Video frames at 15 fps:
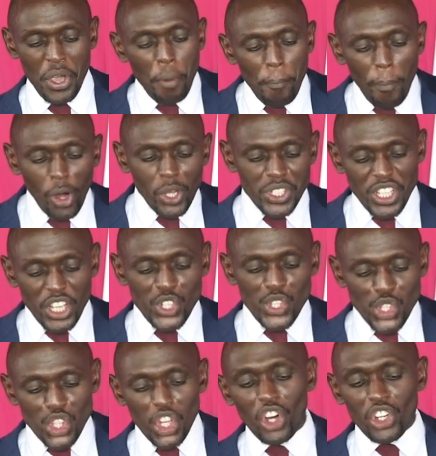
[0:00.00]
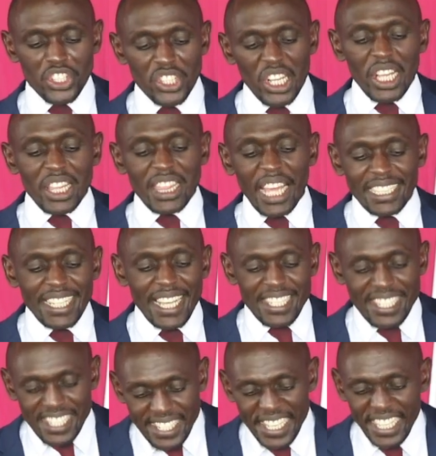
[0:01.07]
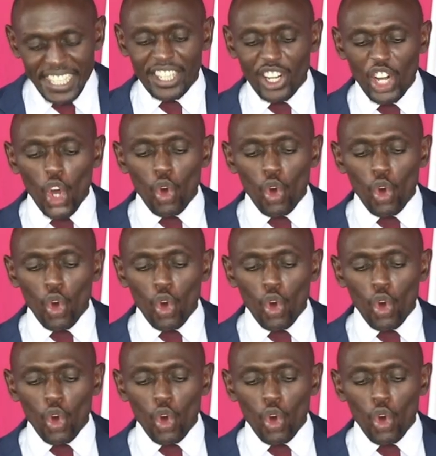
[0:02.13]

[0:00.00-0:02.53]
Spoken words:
Moses thought that a stick